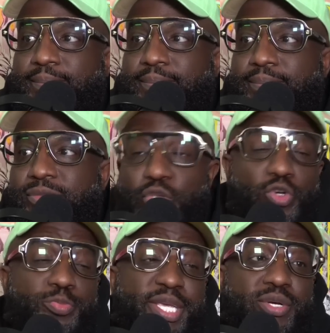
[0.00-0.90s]

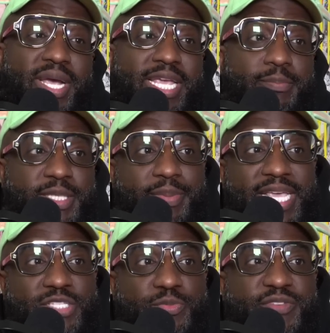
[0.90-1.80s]
You'd be great, but the
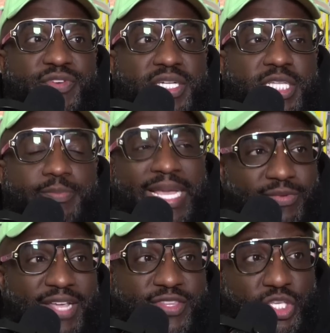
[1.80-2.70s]
banks would be fucked up. They'd
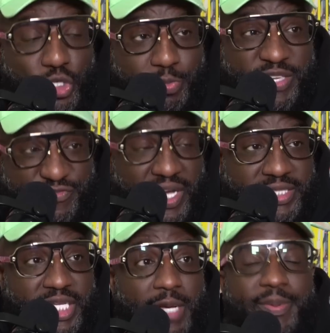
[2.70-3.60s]
rather you be
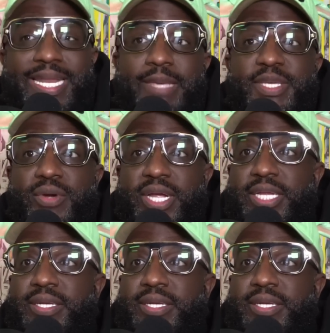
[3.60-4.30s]
fucked up and they be great.